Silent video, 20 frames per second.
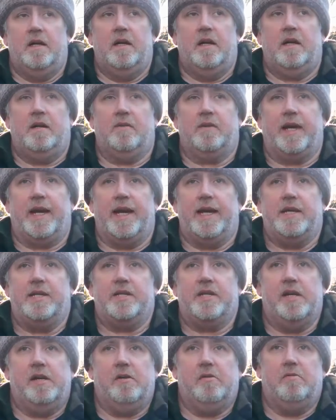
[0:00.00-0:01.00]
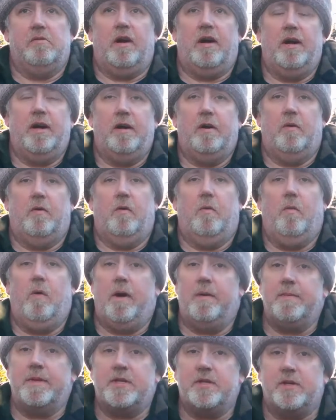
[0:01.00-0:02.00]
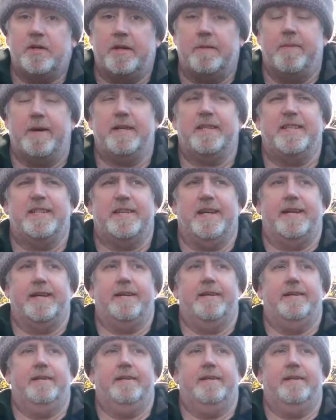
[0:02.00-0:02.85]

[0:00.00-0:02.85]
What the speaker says: Okay, so what am I talking about today?